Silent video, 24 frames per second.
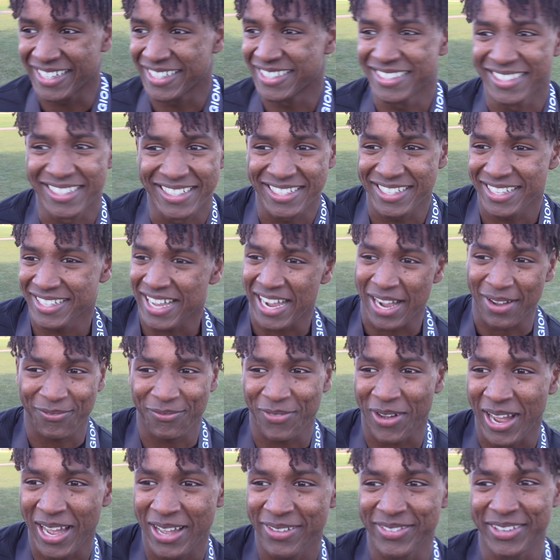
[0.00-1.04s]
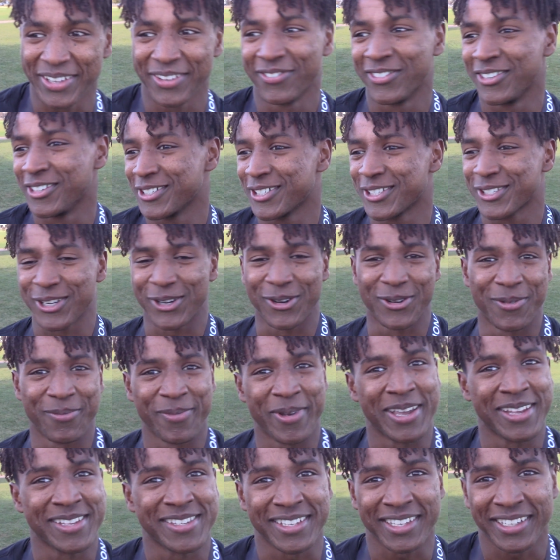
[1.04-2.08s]
he's in the top five, it feels so
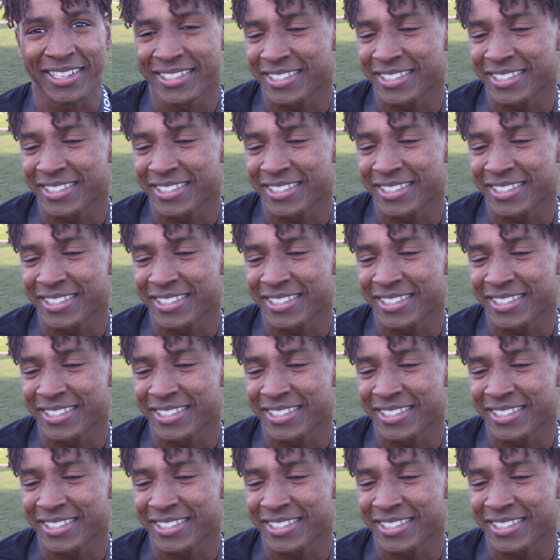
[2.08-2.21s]
amazing.